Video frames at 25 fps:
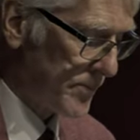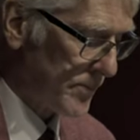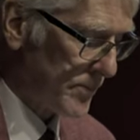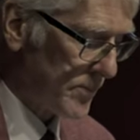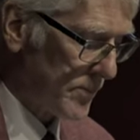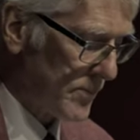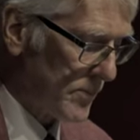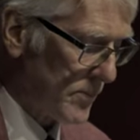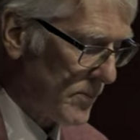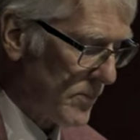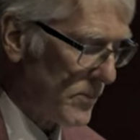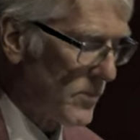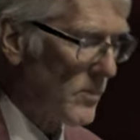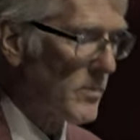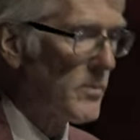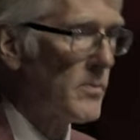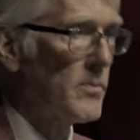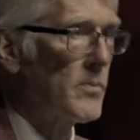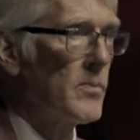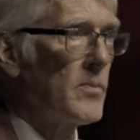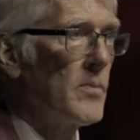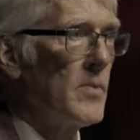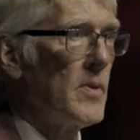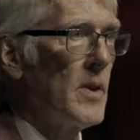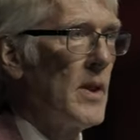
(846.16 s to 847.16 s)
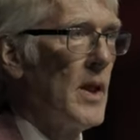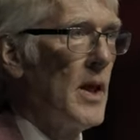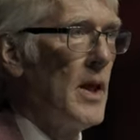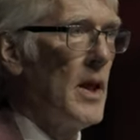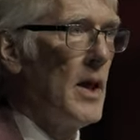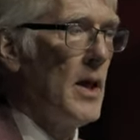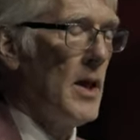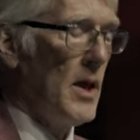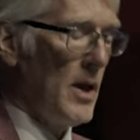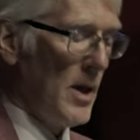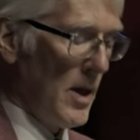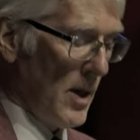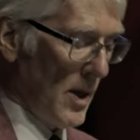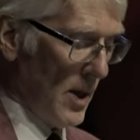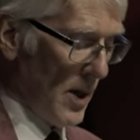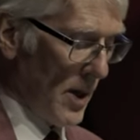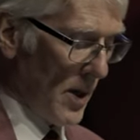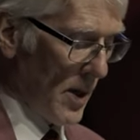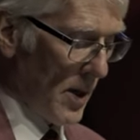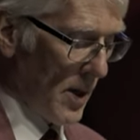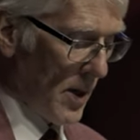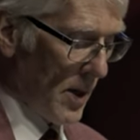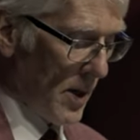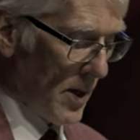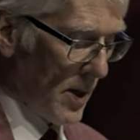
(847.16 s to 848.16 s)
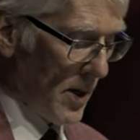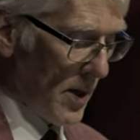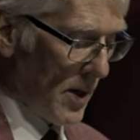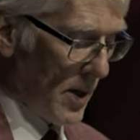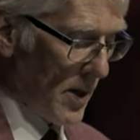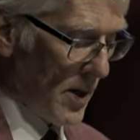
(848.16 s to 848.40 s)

[no speech]